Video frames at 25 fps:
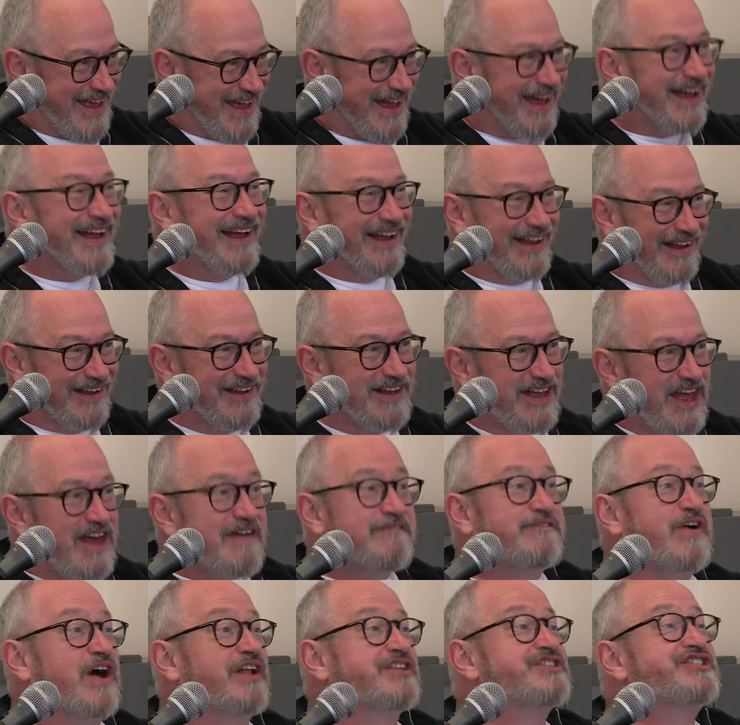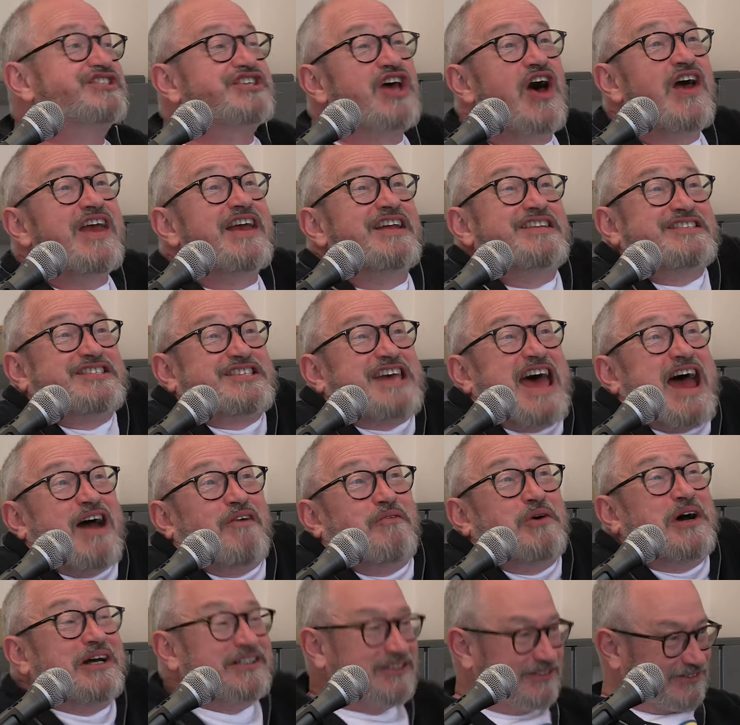yeah, yeah, yeah. And fact, the science. Do,
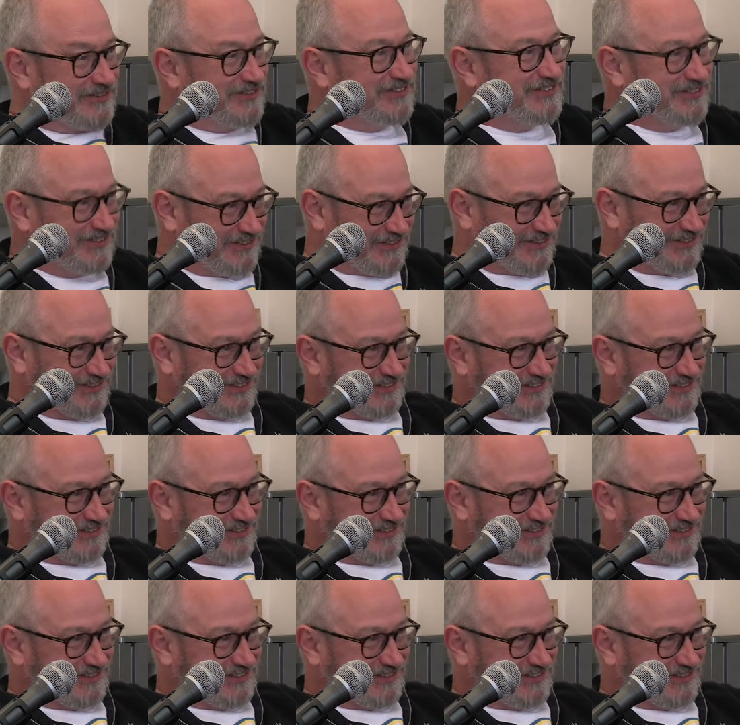do you know what it is? It's,